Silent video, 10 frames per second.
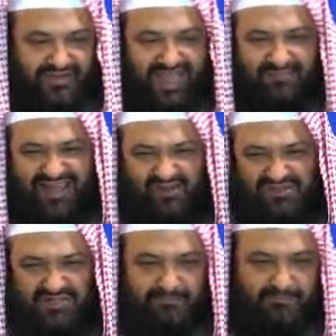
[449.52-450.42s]
Come
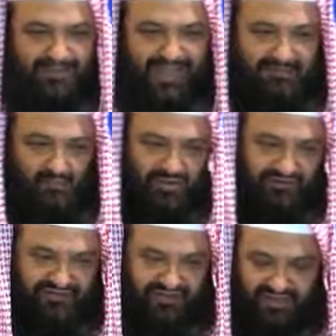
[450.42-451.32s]
out
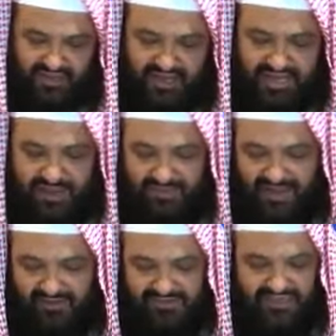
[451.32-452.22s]
blameworthy. Come
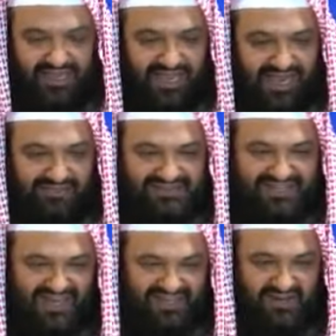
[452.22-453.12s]
out and have a
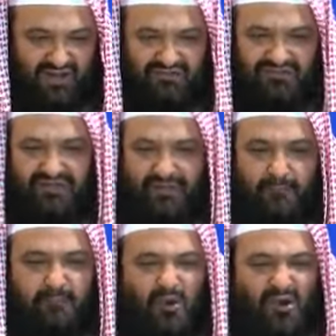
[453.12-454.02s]
tiding of
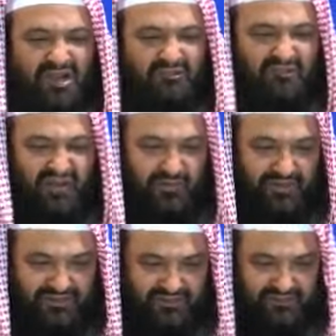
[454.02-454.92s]
boiling
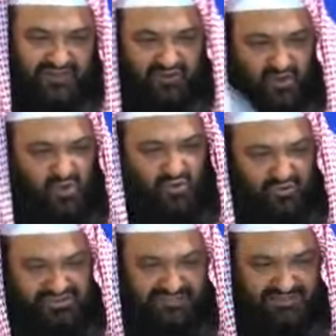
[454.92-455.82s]
fluid and
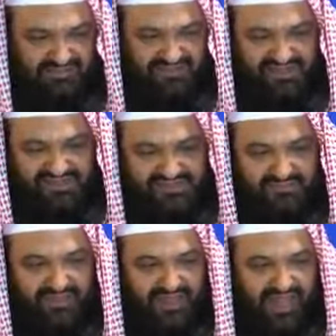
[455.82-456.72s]
all similar things.
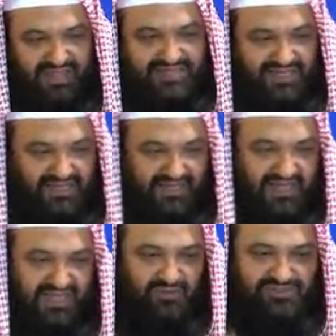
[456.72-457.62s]

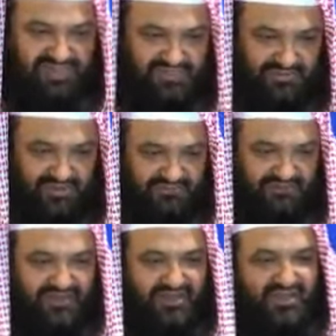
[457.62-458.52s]
Until you will say to
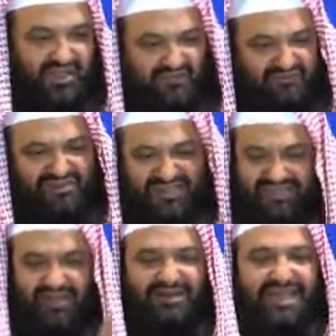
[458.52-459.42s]
it everything
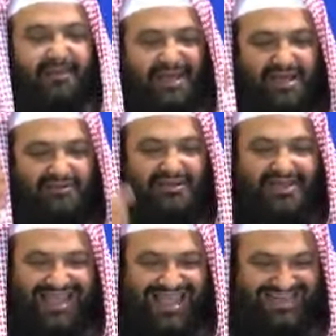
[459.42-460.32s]
and they'll come out,
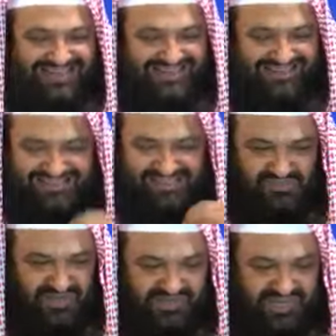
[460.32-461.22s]
and as
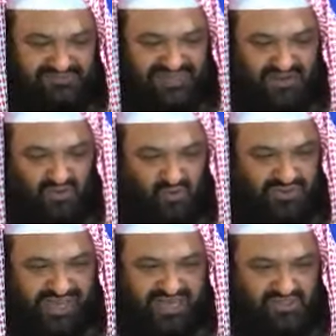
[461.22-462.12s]
soon as it comes out, all
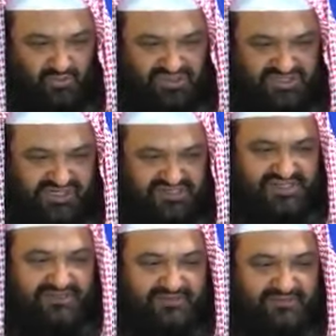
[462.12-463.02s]
the angels will
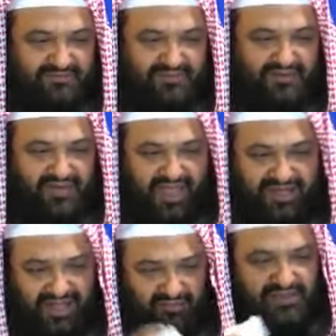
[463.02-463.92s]
curse it.
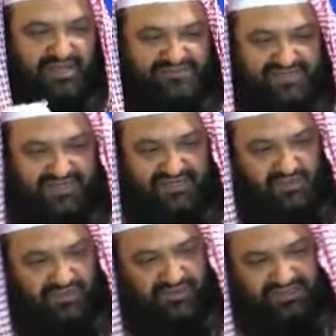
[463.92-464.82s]
And like we have said as
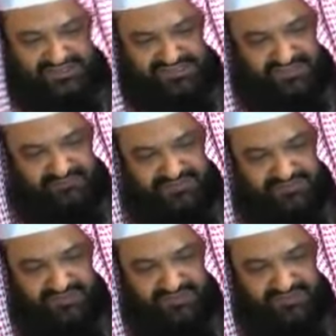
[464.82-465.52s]
well, and discard.